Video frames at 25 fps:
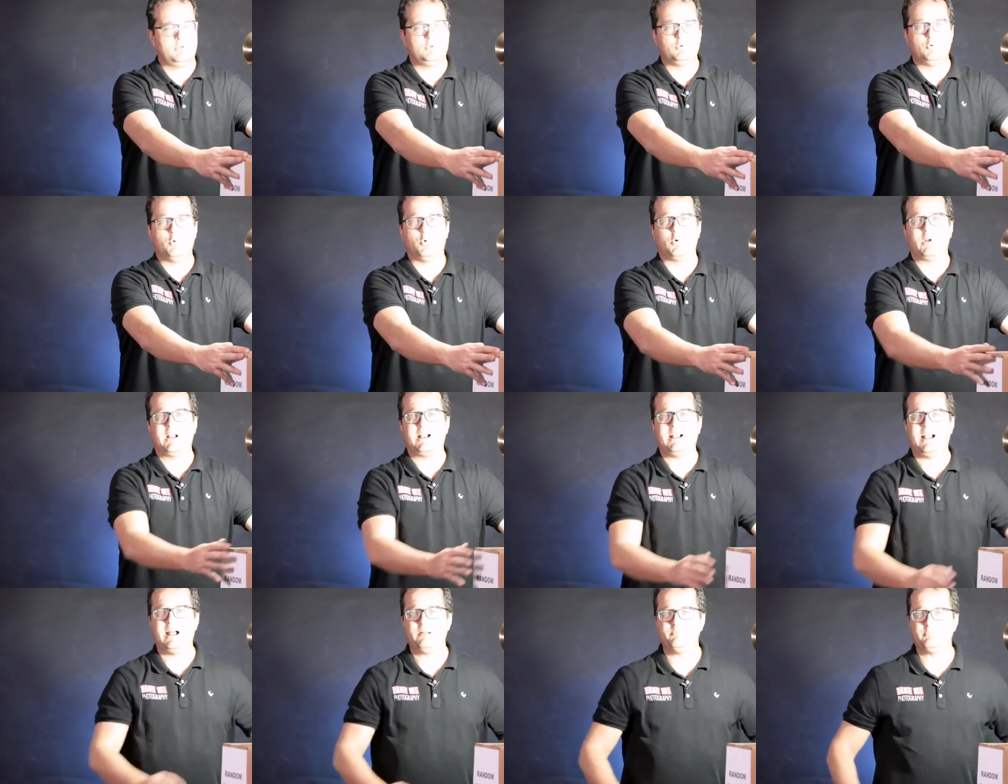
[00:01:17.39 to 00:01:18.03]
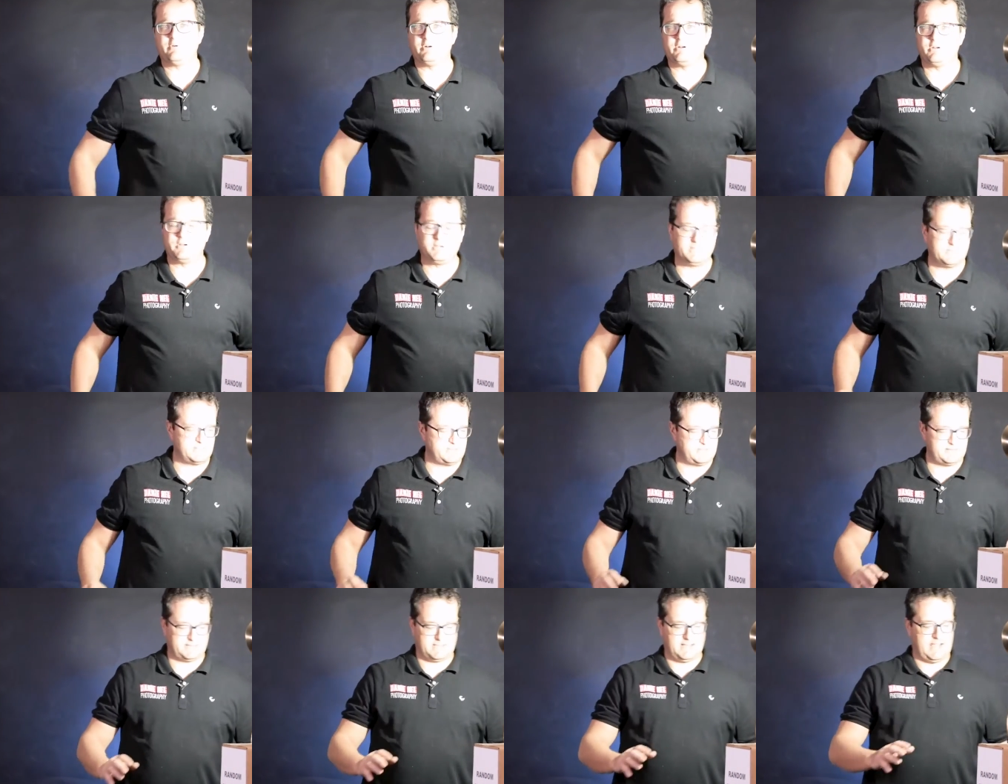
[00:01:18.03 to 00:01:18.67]
your
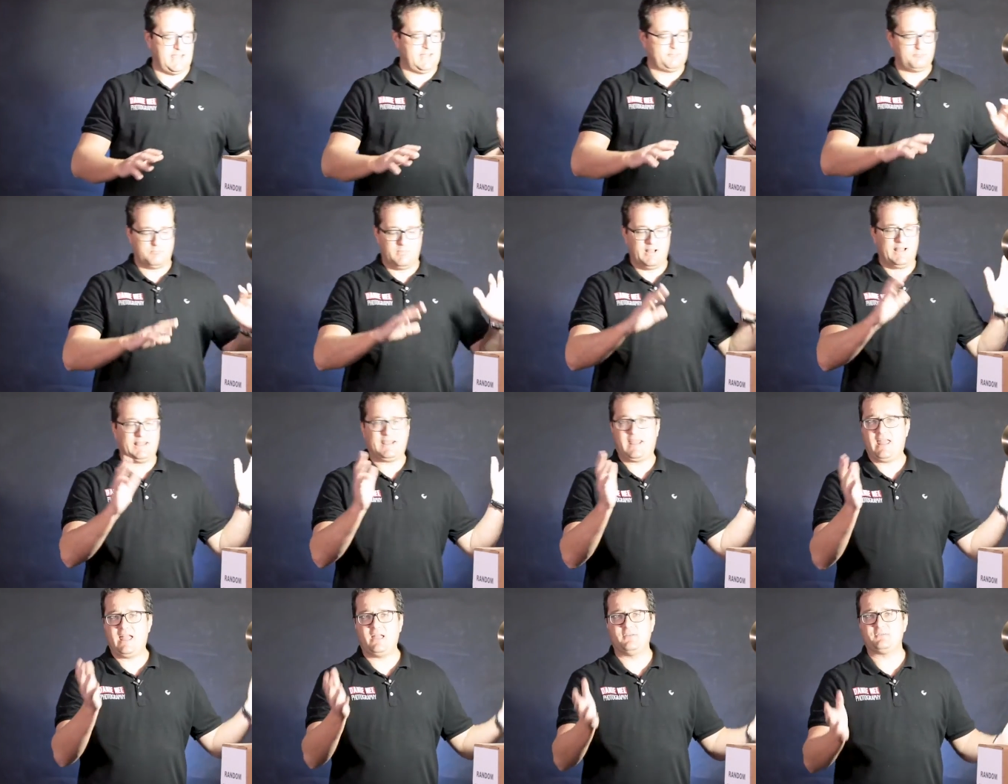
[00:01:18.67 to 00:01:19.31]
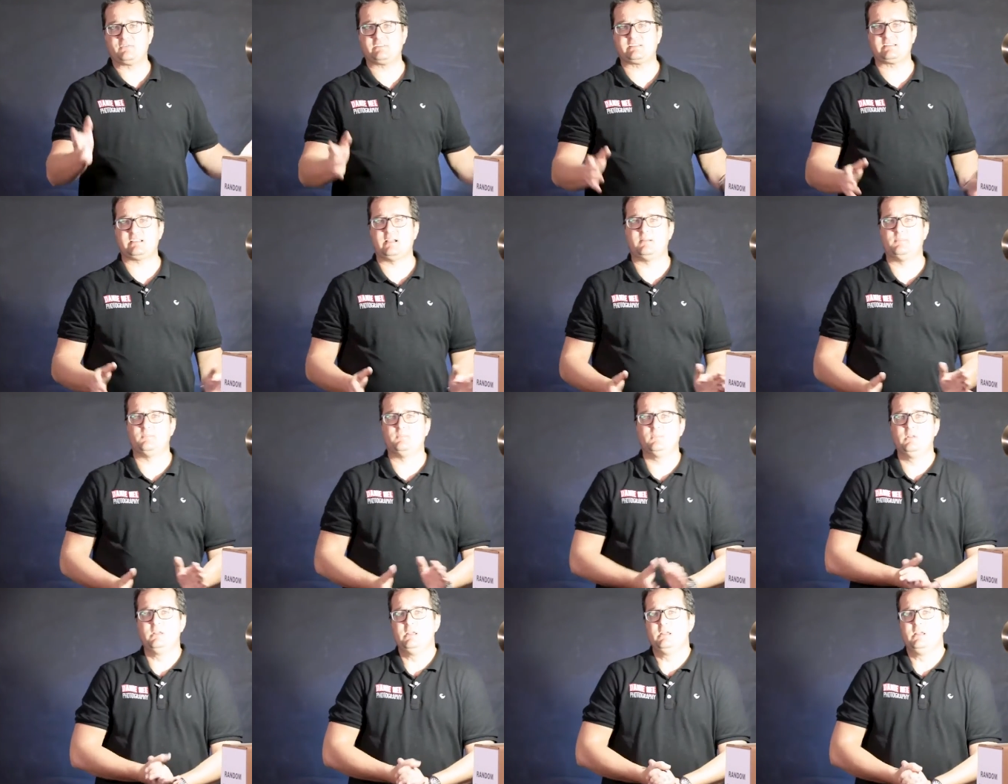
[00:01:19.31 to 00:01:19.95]
cupboard, might have
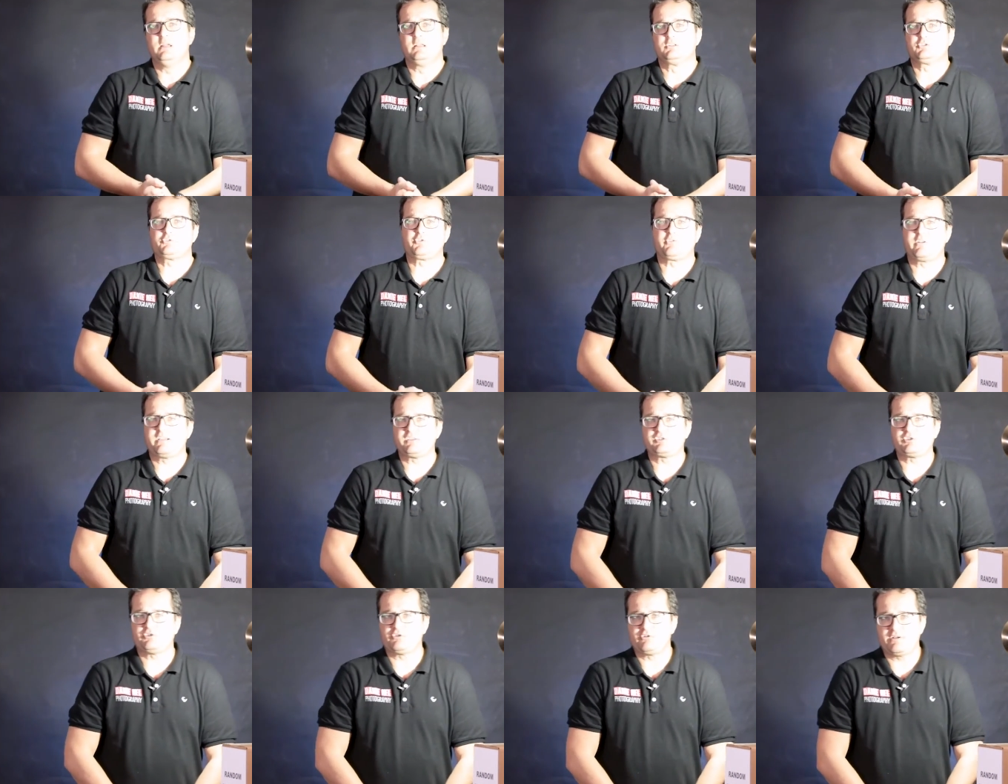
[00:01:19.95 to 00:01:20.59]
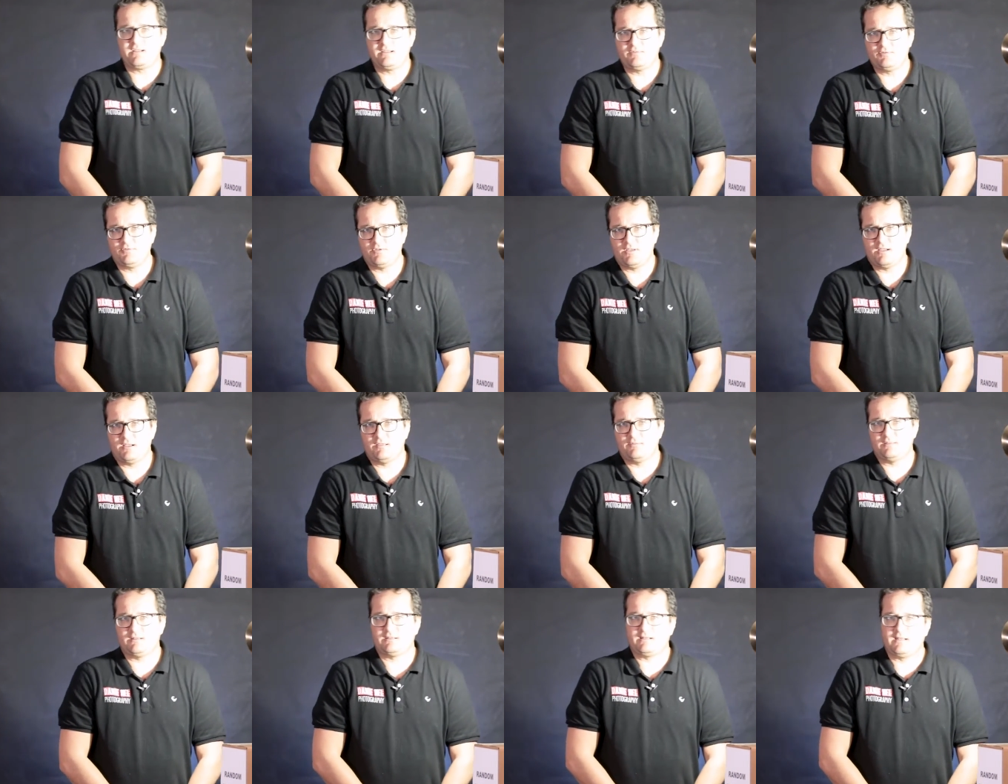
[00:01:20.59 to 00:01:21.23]
some treasure in
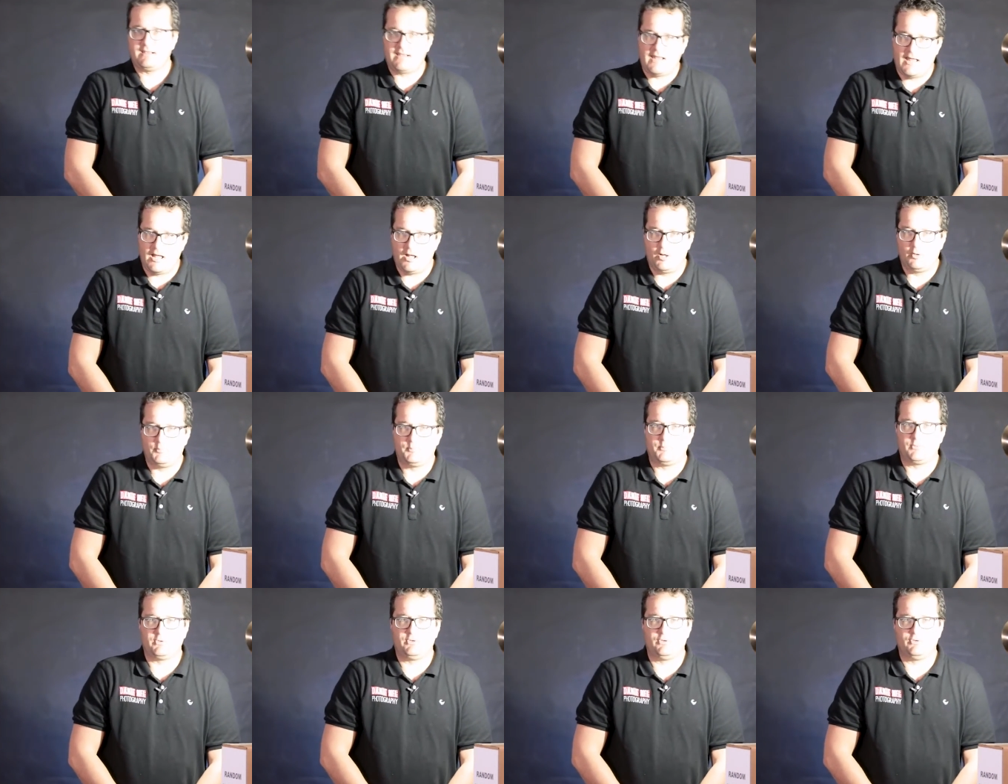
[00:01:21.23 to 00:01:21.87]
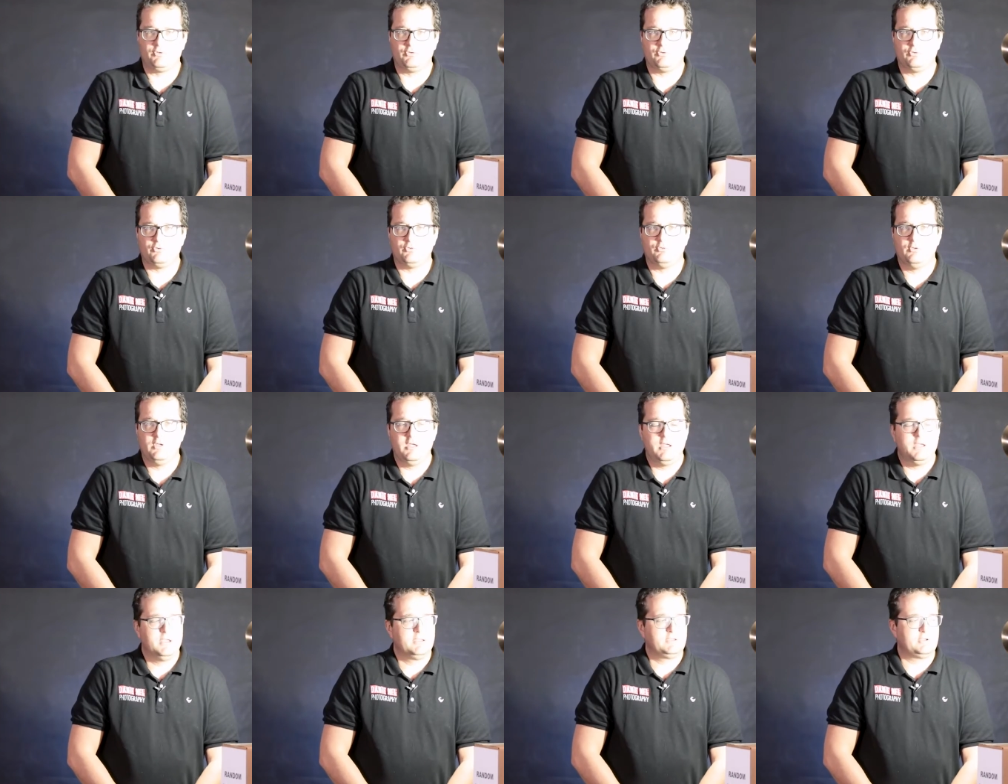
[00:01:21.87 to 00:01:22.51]
there that can help you,
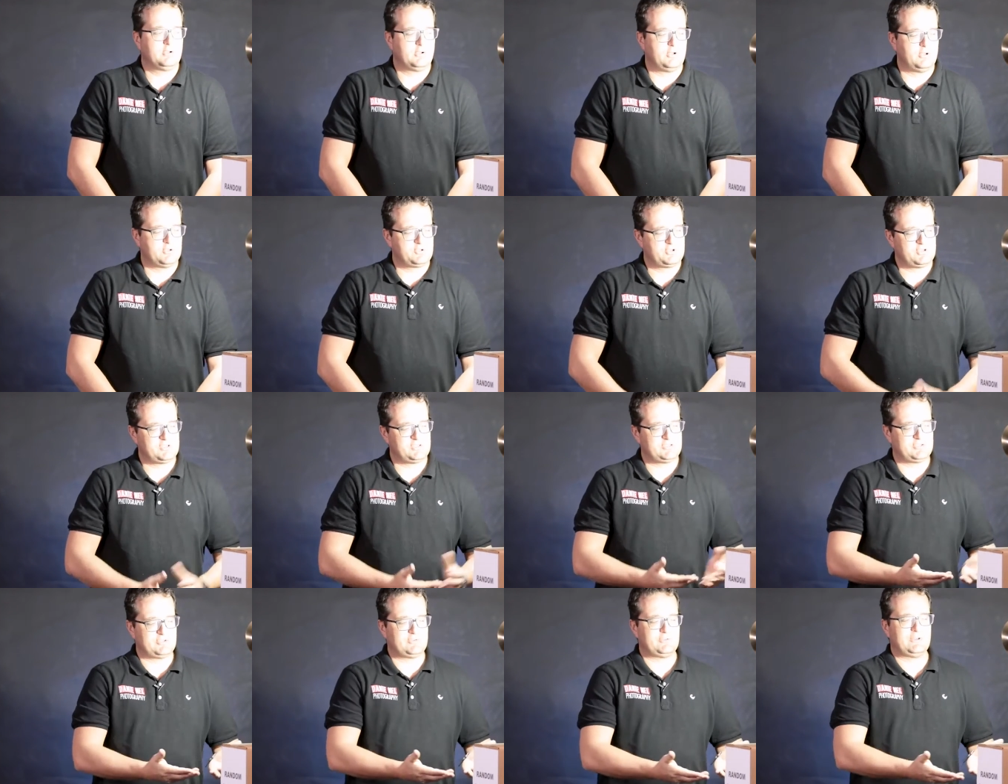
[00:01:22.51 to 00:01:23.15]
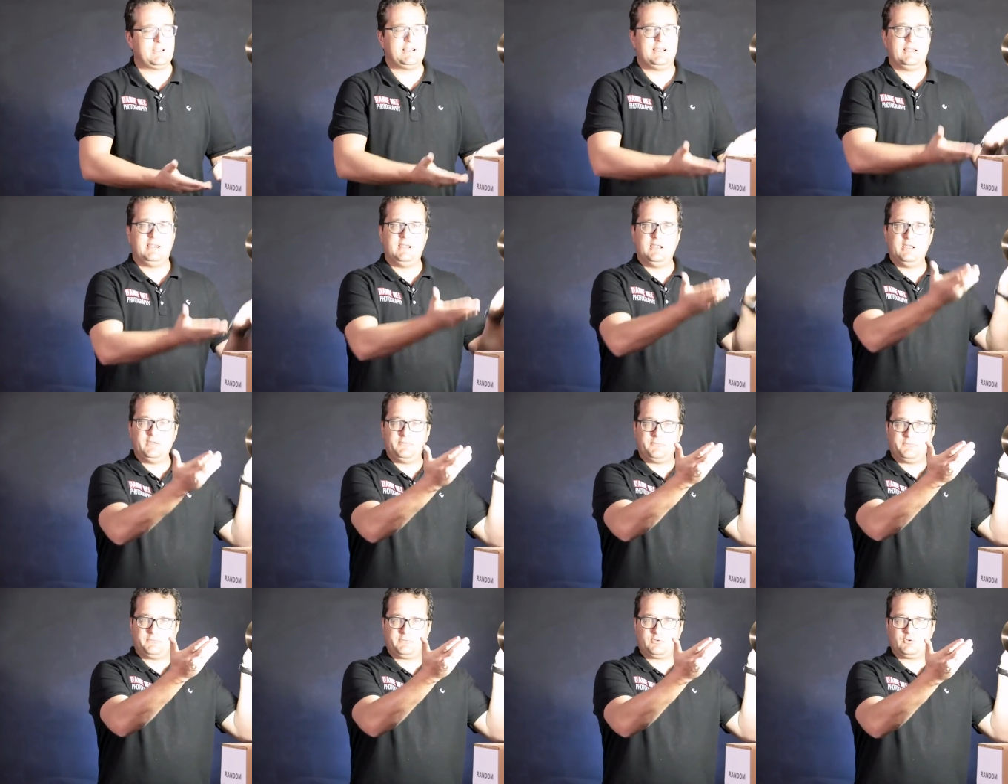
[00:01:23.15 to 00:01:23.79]
you know, just to
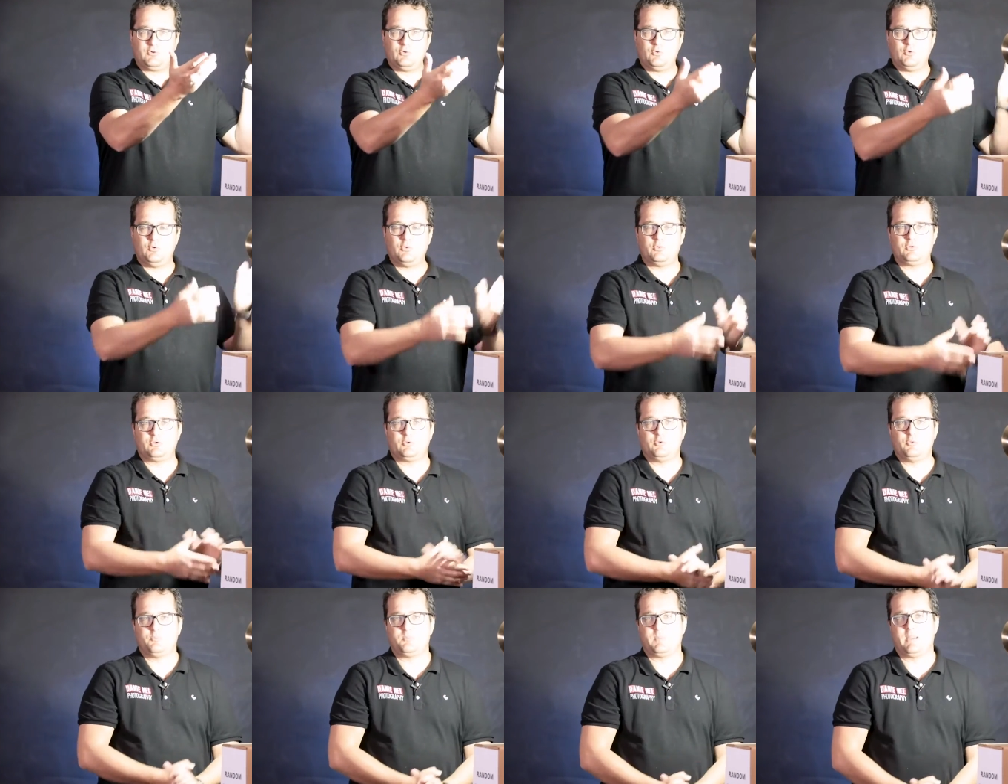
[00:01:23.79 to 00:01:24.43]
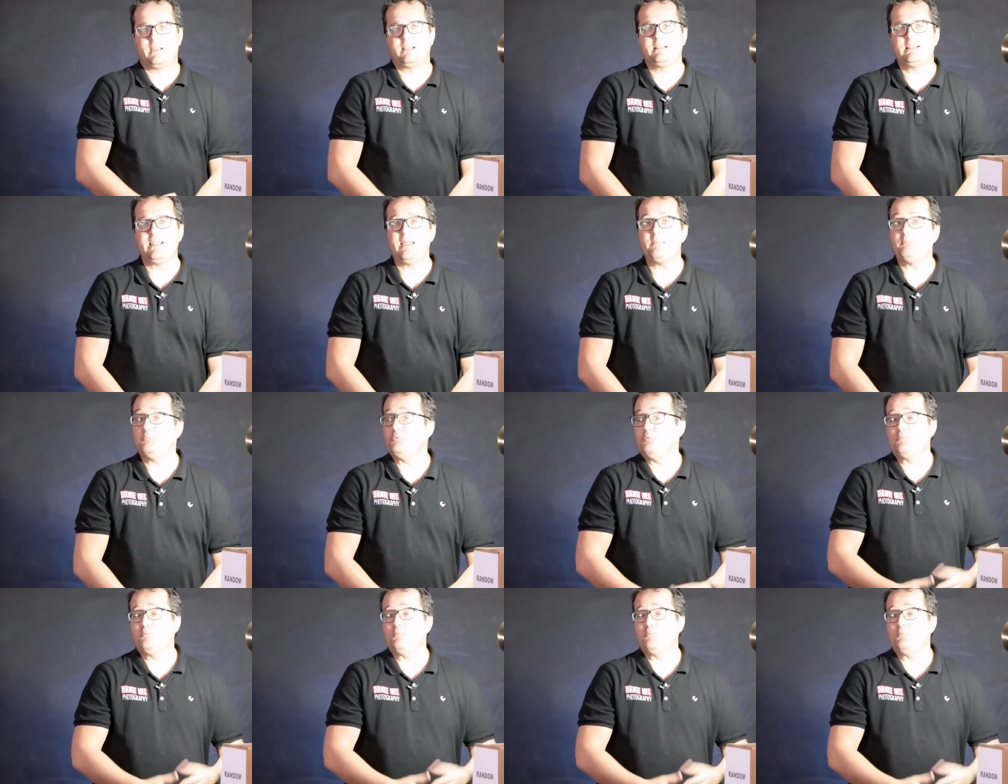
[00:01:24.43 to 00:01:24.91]
lift your, your bed lamp.